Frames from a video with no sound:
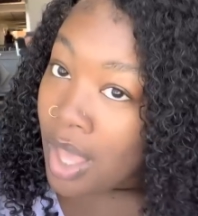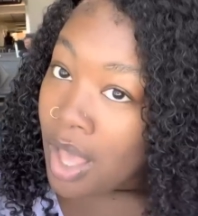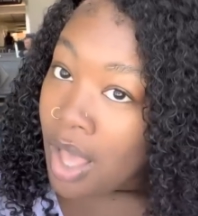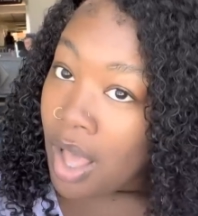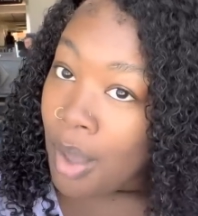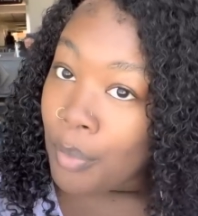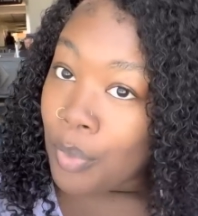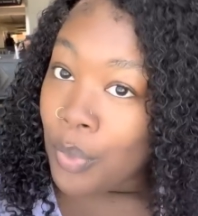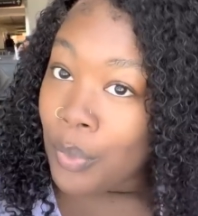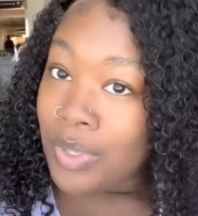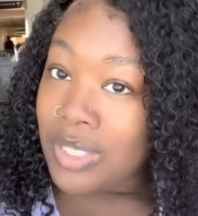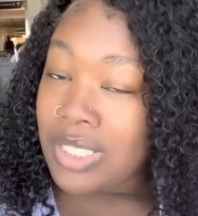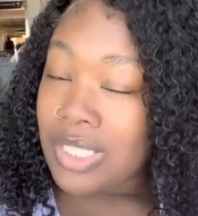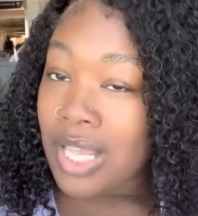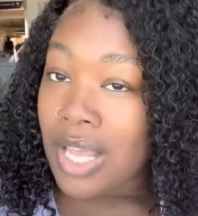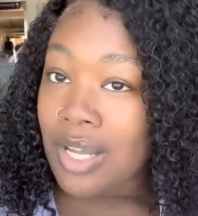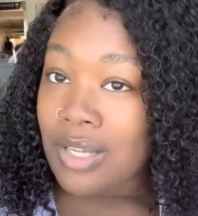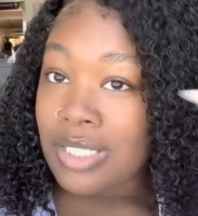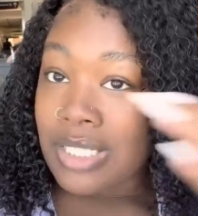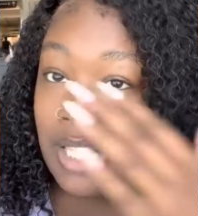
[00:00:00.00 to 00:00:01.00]
I'm going
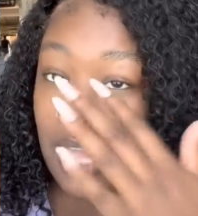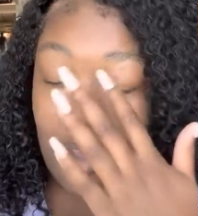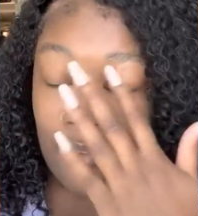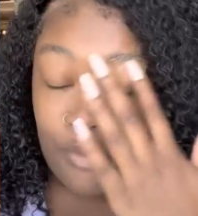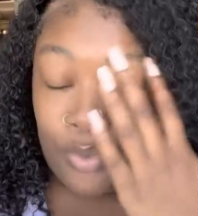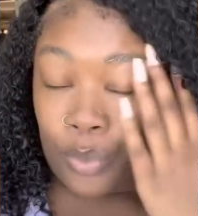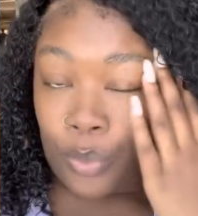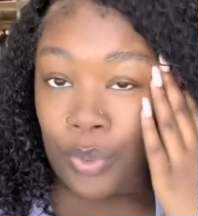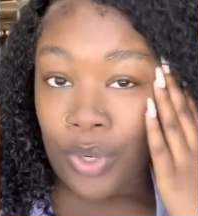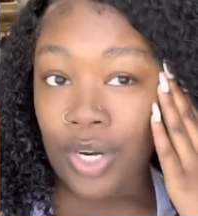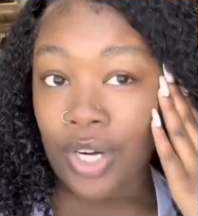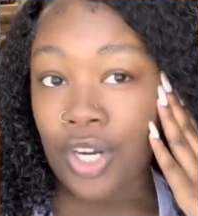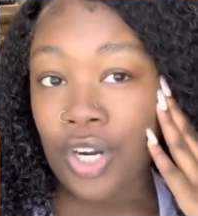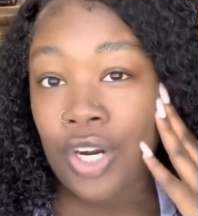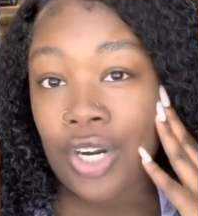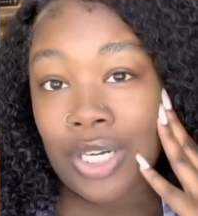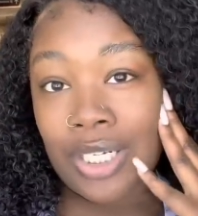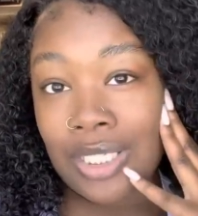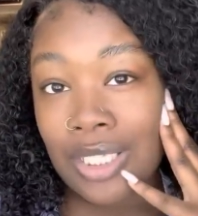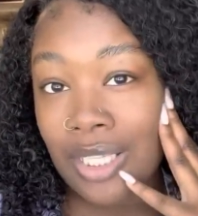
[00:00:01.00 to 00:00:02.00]
to El Salvador.
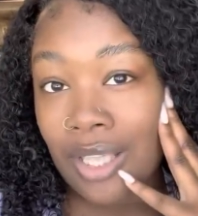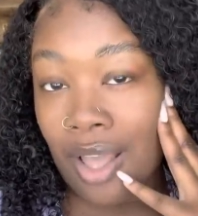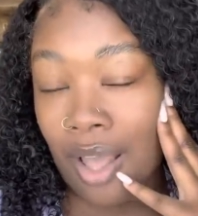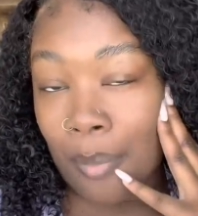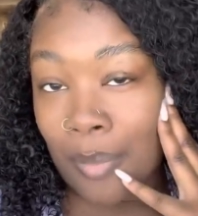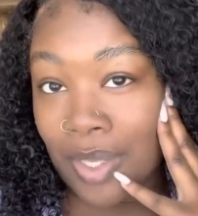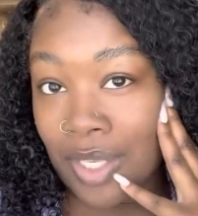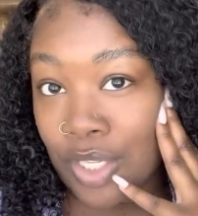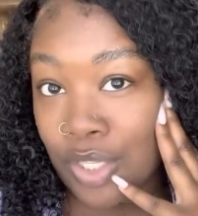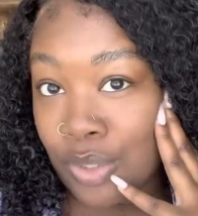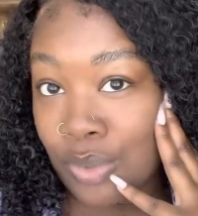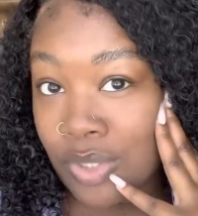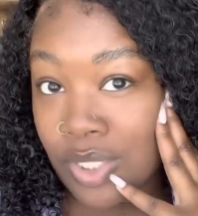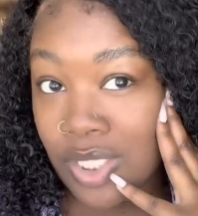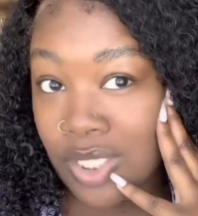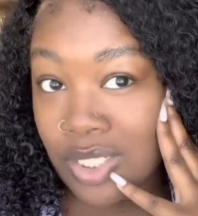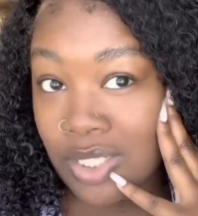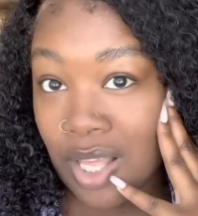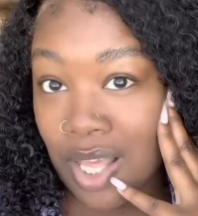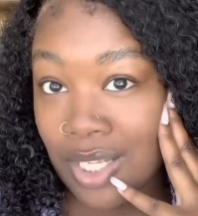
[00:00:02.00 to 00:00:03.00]
Currently, I'm in
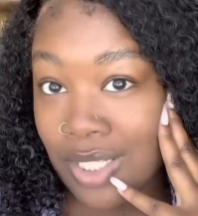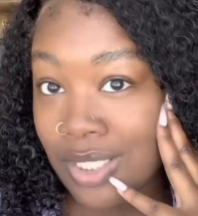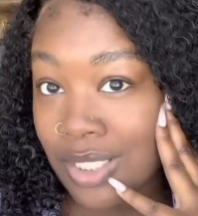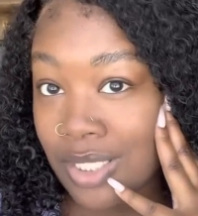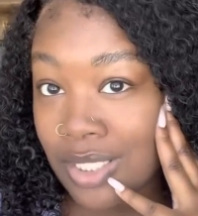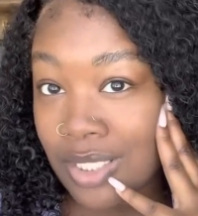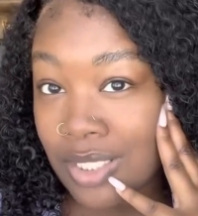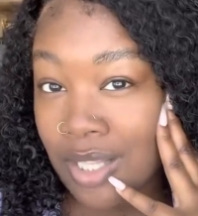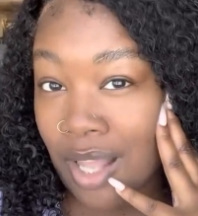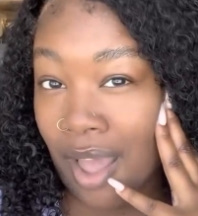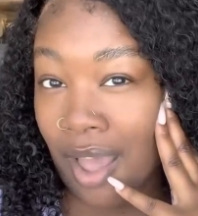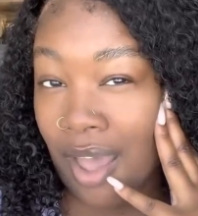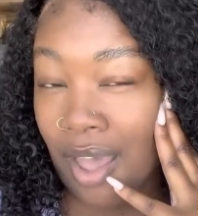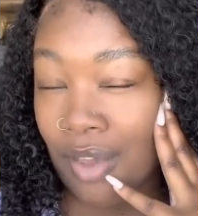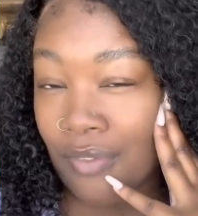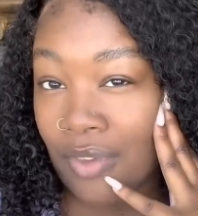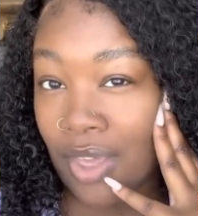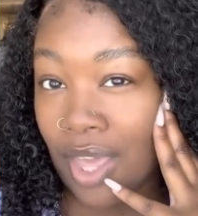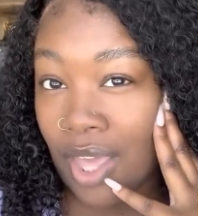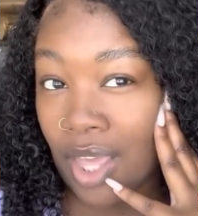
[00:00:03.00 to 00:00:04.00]
Houston, Texas. I
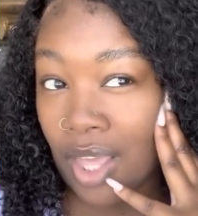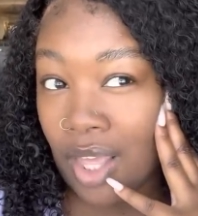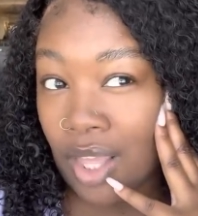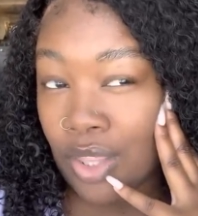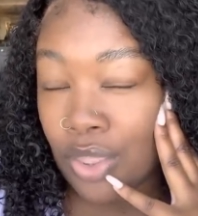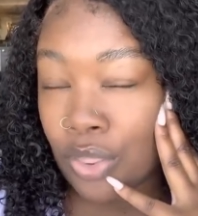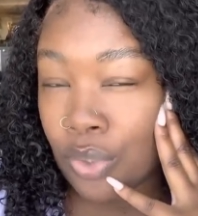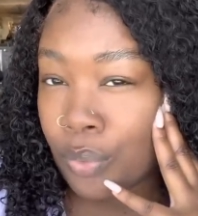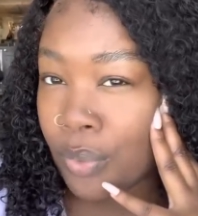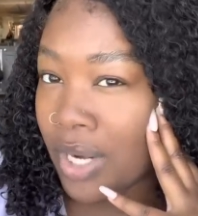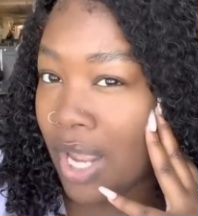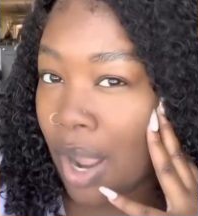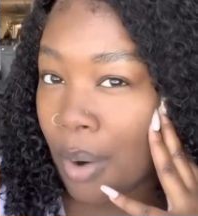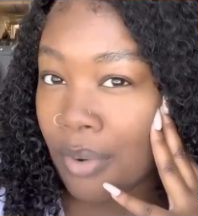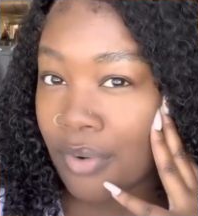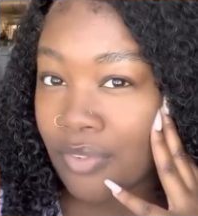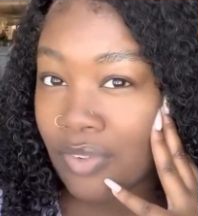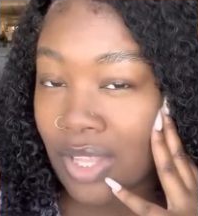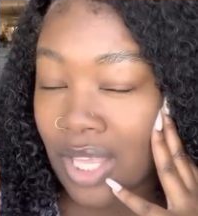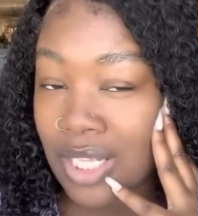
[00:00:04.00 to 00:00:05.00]
have a
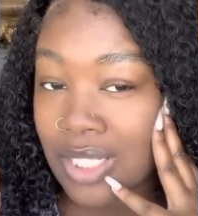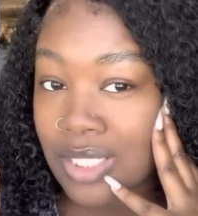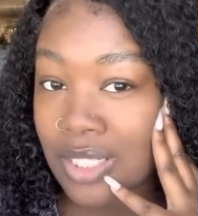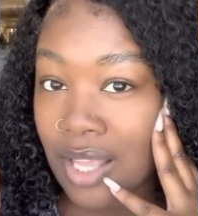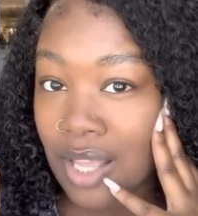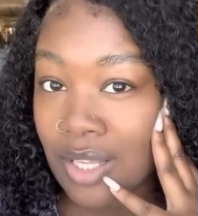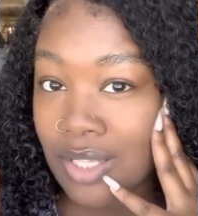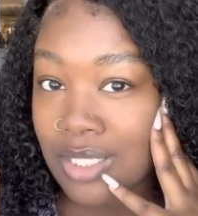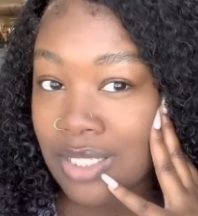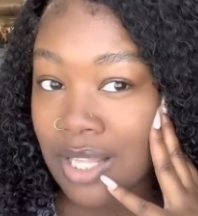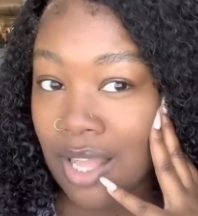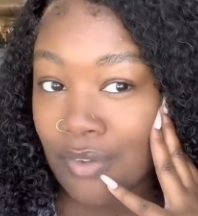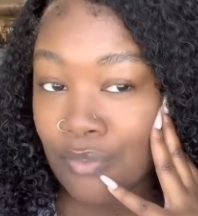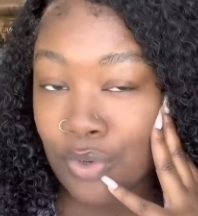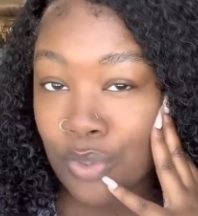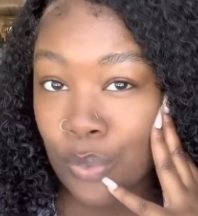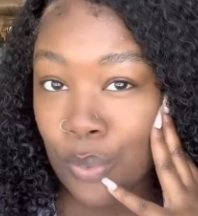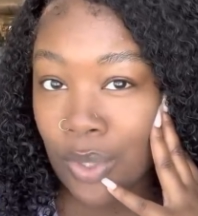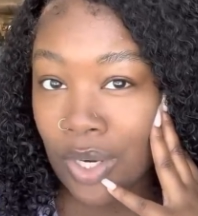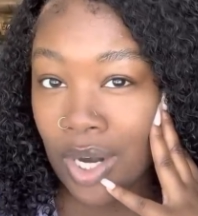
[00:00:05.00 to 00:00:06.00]
three-hour flight to El
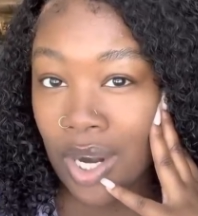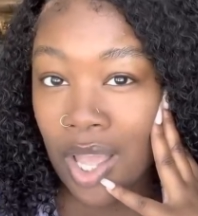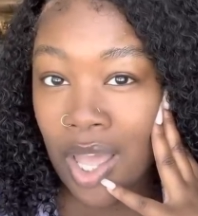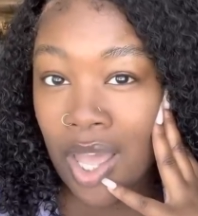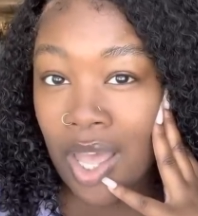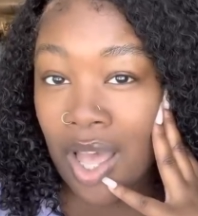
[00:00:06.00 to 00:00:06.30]
Salvador.